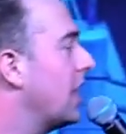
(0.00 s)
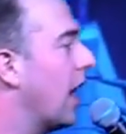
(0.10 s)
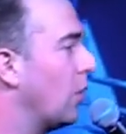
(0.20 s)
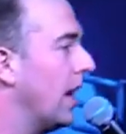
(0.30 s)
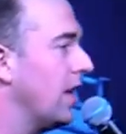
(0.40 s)

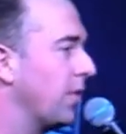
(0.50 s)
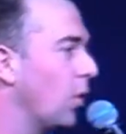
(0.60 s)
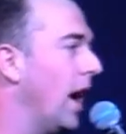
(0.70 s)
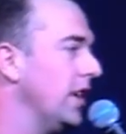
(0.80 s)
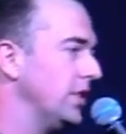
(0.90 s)
ready for
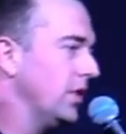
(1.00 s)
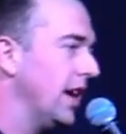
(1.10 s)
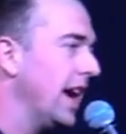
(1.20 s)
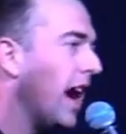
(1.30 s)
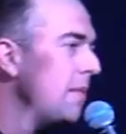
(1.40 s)
Y2K.
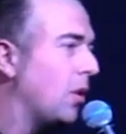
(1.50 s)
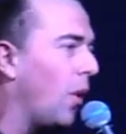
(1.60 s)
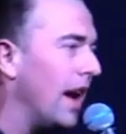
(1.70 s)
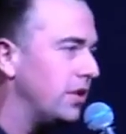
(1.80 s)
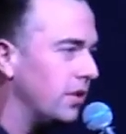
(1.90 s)
How many
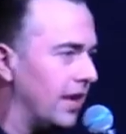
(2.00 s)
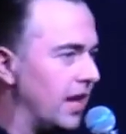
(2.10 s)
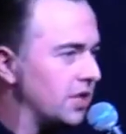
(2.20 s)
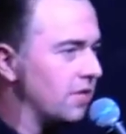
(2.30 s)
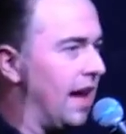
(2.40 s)
Y2K
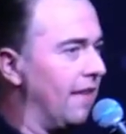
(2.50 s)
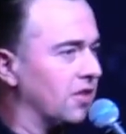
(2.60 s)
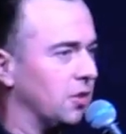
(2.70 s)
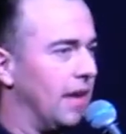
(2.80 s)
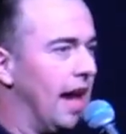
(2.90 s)
survivors do
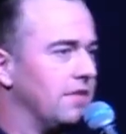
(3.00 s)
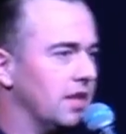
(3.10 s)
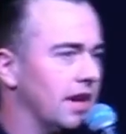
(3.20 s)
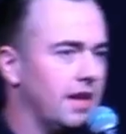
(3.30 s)
we have tonight?